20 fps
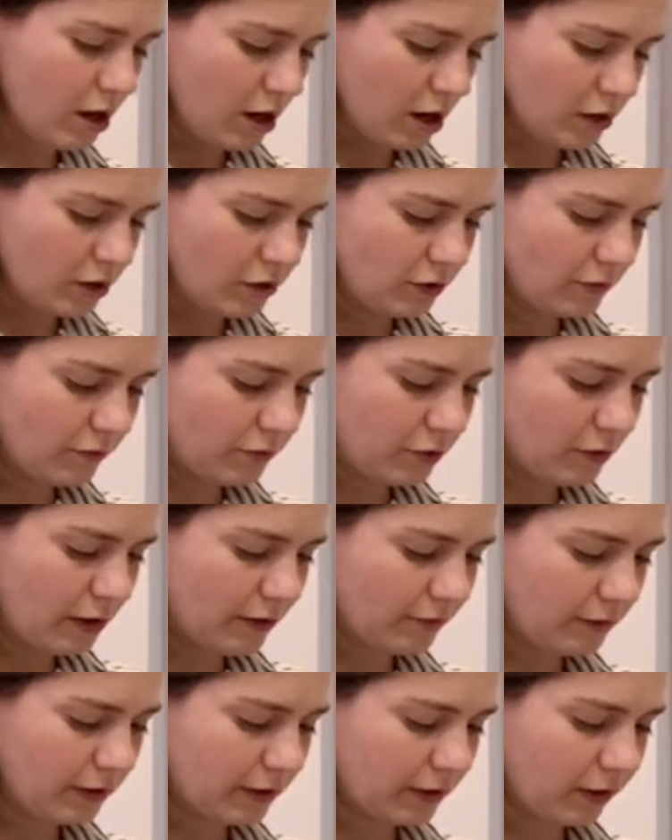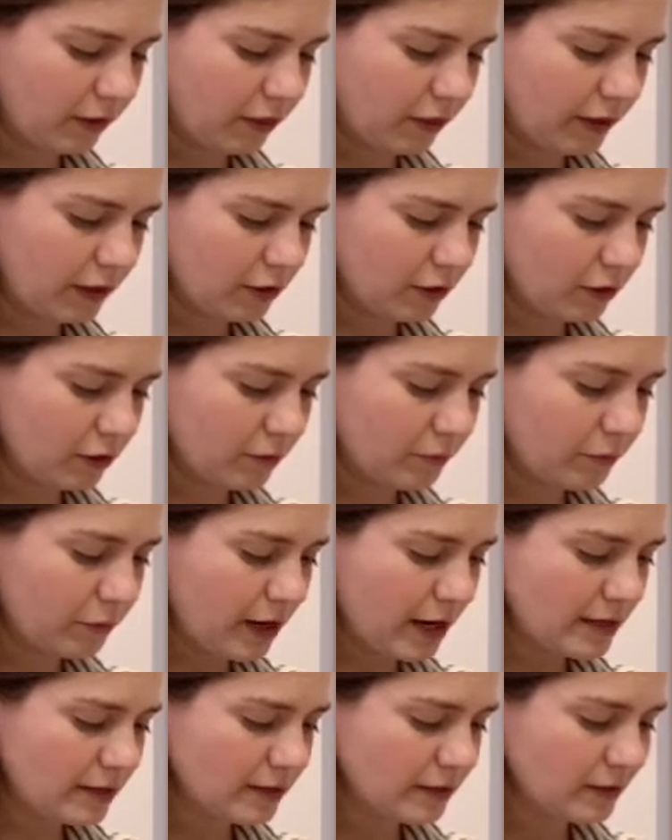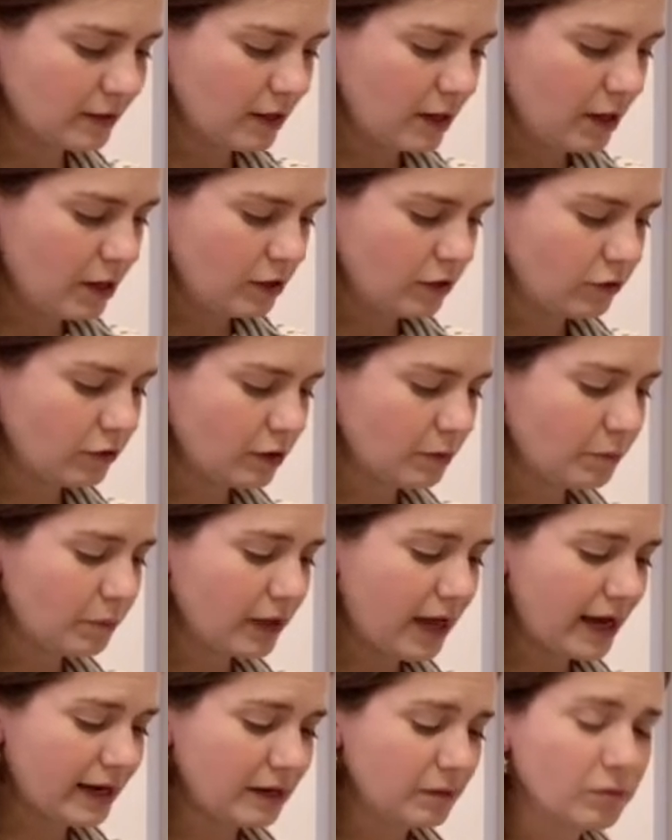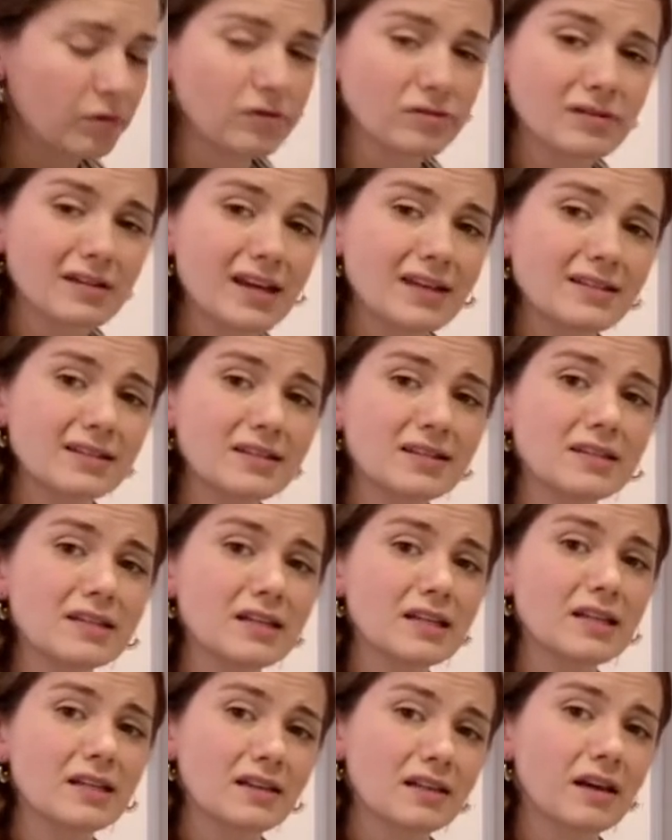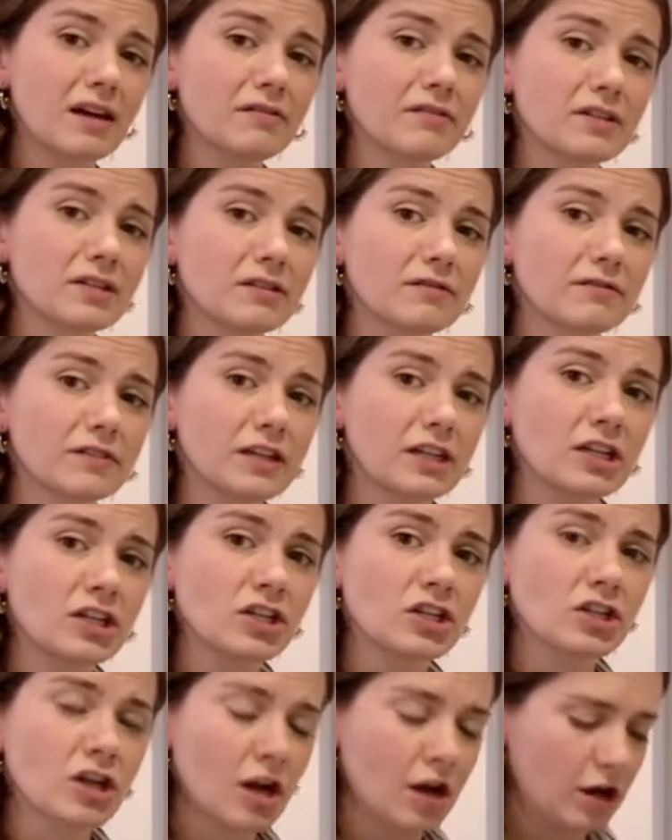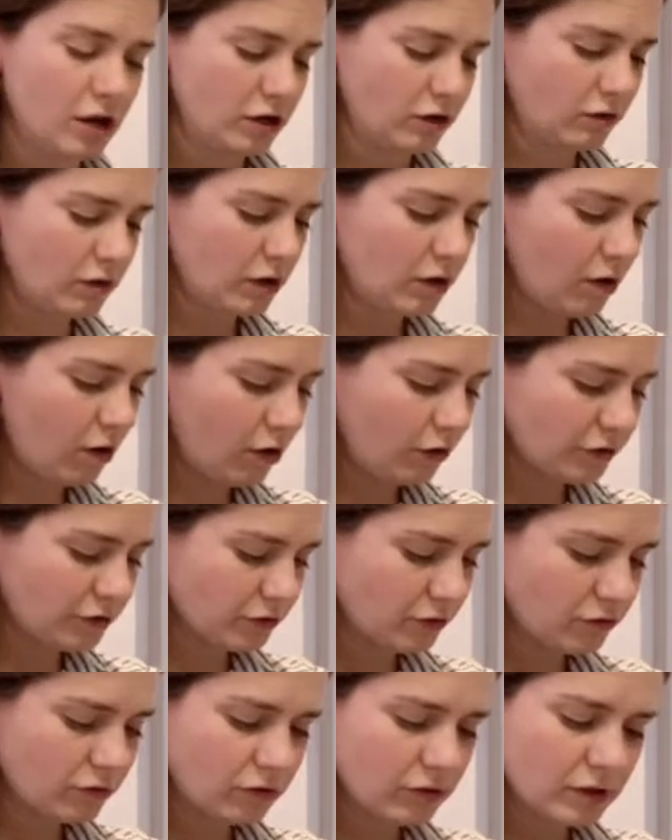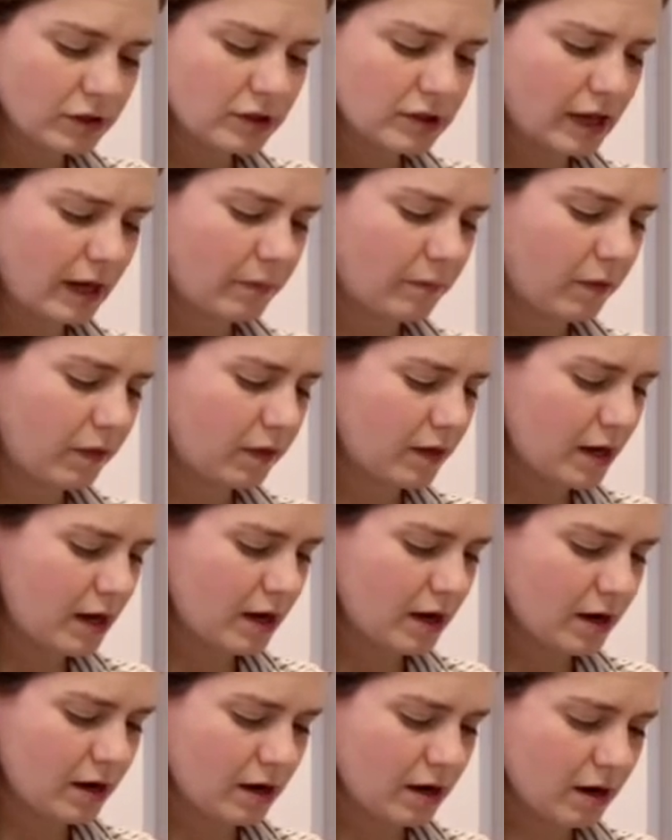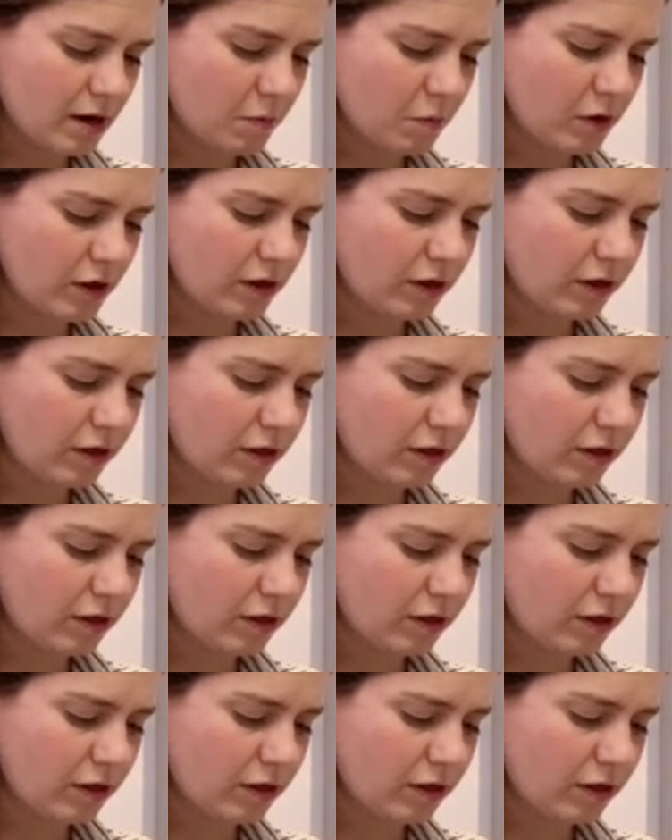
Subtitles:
if you have like a thicker breast, you can blacken both sides and stick it in the oven to finish. You can also do the same thing with